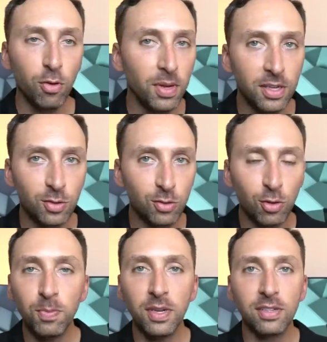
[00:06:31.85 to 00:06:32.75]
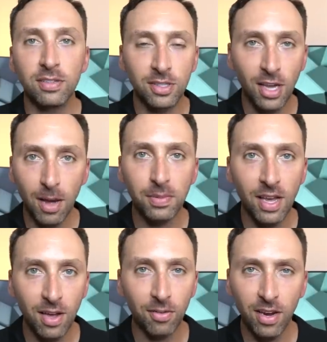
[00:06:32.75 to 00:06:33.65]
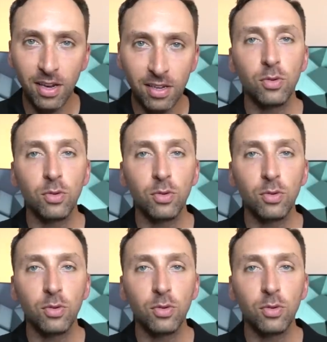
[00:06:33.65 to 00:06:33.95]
It would be stupid to stop now, right?